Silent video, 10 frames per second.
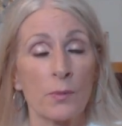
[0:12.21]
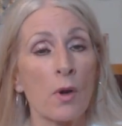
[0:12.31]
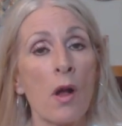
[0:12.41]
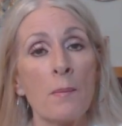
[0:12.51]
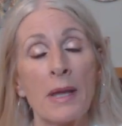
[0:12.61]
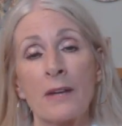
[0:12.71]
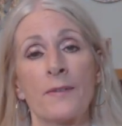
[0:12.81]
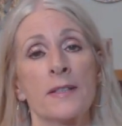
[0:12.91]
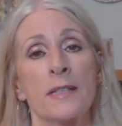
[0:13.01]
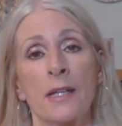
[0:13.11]
And we're all
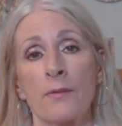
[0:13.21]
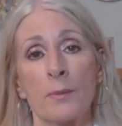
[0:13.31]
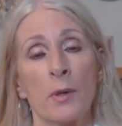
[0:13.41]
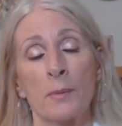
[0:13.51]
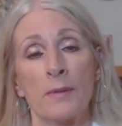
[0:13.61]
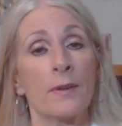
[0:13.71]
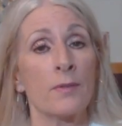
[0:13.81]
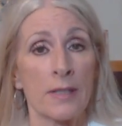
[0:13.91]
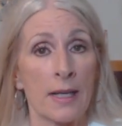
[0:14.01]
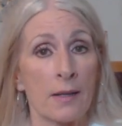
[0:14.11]
manifesting every moment of
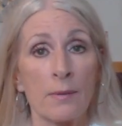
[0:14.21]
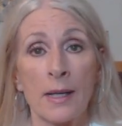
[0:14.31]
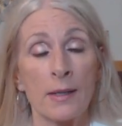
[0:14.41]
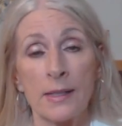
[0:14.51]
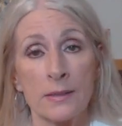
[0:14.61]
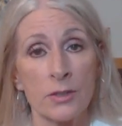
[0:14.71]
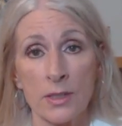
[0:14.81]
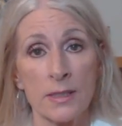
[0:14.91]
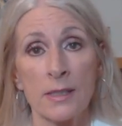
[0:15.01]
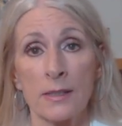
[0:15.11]
every day, right? It's
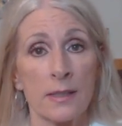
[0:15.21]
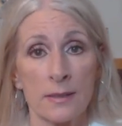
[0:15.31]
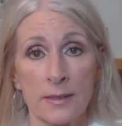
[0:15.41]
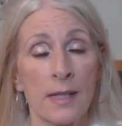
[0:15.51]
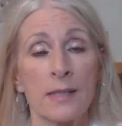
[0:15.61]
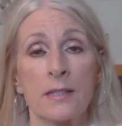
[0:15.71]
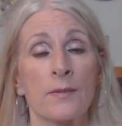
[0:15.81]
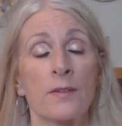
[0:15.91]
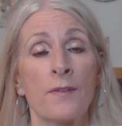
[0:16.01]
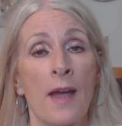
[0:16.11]
just a, a,
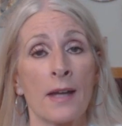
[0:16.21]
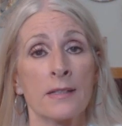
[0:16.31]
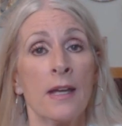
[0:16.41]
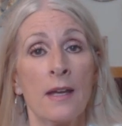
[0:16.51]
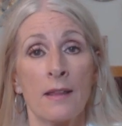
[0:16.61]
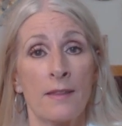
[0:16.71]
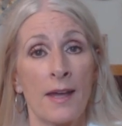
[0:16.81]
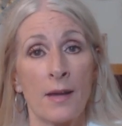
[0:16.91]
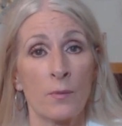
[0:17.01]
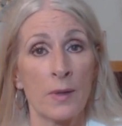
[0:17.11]
scientific fact
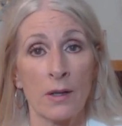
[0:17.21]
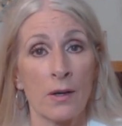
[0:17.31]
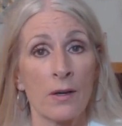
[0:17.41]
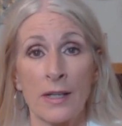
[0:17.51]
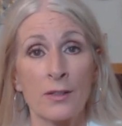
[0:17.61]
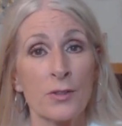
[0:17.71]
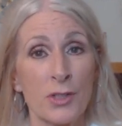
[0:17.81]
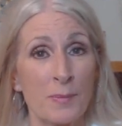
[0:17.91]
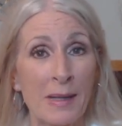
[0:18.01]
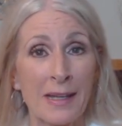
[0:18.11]
that we are
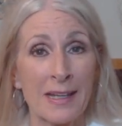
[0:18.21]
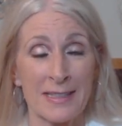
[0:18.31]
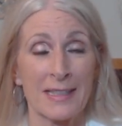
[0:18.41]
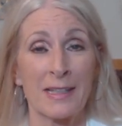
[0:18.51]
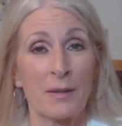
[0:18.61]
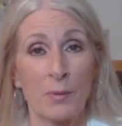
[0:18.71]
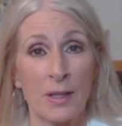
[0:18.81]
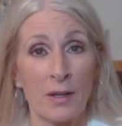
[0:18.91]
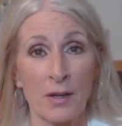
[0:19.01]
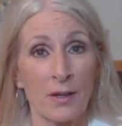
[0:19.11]
energy beings and that
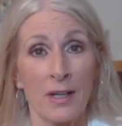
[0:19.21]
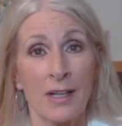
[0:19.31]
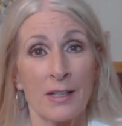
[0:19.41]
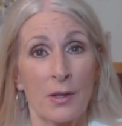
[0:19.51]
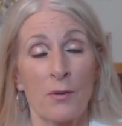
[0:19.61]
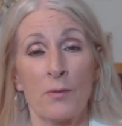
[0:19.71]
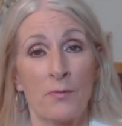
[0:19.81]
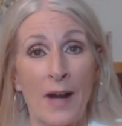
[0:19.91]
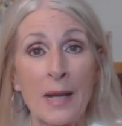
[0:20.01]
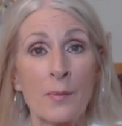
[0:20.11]
we are, you know,
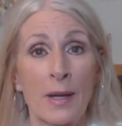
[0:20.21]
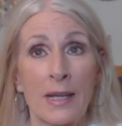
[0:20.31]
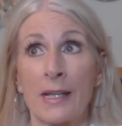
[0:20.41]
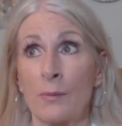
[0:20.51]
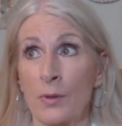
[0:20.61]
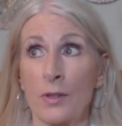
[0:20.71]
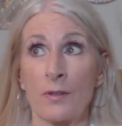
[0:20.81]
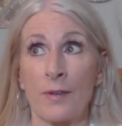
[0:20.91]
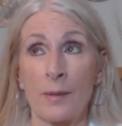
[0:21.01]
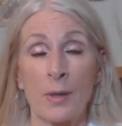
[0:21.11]
vibrating and we're
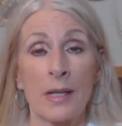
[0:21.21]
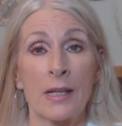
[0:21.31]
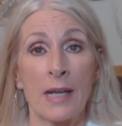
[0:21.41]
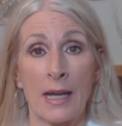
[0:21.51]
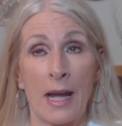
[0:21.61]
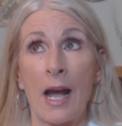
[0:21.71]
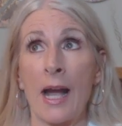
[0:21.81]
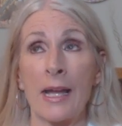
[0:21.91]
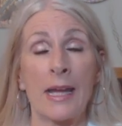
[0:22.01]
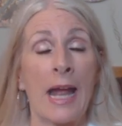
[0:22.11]
either vibrating
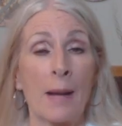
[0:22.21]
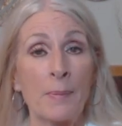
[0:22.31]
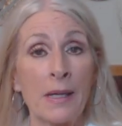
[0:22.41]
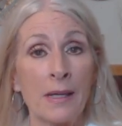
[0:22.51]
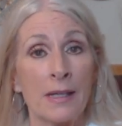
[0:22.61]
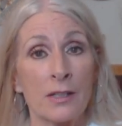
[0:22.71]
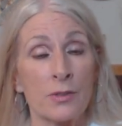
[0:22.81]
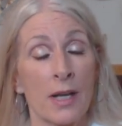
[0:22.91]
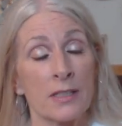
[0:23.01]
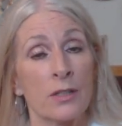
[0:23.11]
high and happy and
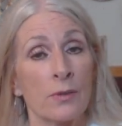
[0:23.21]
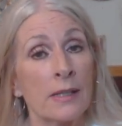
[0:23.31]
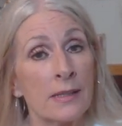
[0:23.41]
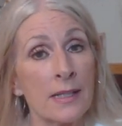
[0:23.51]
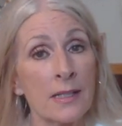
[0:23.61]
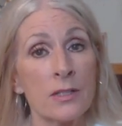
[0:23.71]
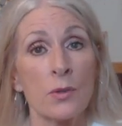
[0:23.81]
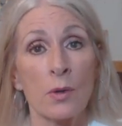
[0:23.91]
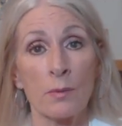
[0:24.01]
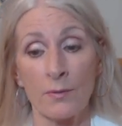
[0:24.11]
attracting great things
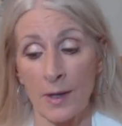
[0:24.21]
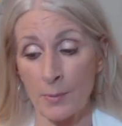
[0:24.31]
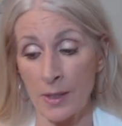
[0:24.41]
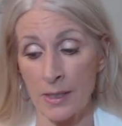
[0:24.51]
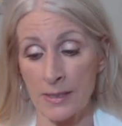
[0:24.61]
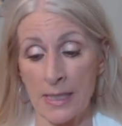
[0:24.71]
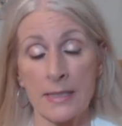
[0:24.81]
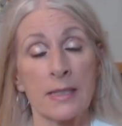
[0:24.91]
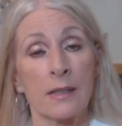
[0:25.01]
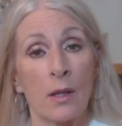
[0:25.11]
or we're vibrating
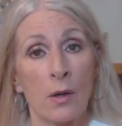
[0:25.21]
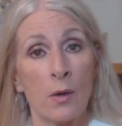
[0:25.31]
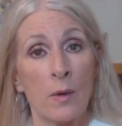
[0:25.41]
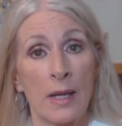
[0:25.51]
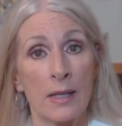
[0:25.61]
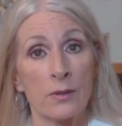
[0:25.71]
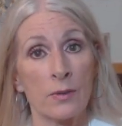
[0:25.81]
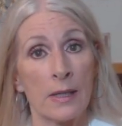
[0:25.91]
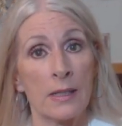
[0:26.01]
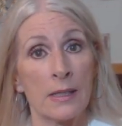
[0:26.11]
dense and low and
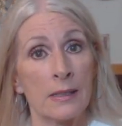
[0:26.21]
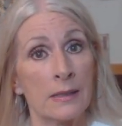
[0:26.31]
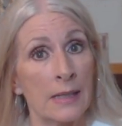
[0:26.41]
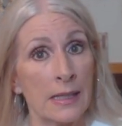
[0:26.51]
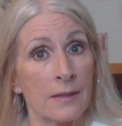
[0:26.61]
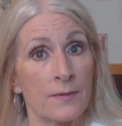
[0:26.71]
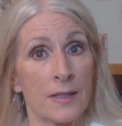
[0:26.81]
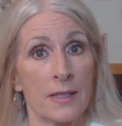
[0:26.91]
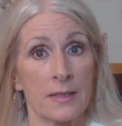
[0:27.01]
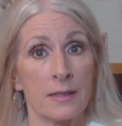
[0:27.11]
creating negative
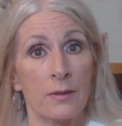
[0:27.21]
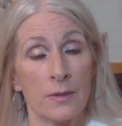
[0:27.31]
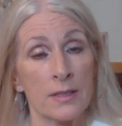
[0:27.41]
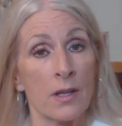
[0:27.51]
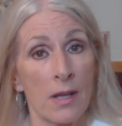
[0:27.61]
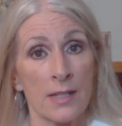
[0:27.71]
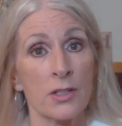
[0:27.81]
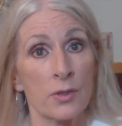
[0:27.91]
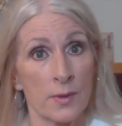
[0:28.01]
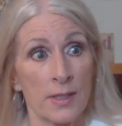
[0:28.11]
things, you know, and this all has
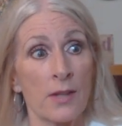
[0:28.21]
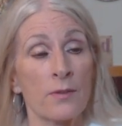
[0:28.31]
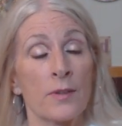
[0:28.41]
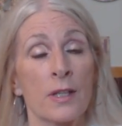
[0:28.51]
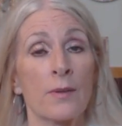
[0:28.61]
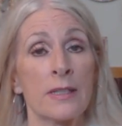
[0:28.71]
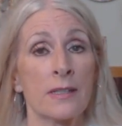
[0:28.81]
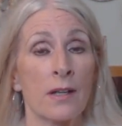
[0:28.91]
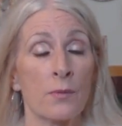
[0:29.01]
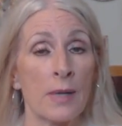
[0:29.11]
to do with another video I
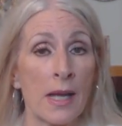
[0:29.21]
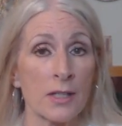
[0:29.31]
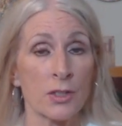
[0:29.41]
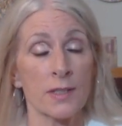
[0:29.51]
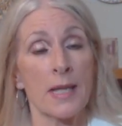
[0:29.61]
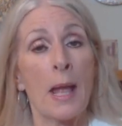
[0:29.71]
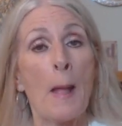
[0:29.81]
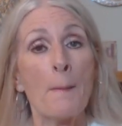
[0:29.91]
did on reactions.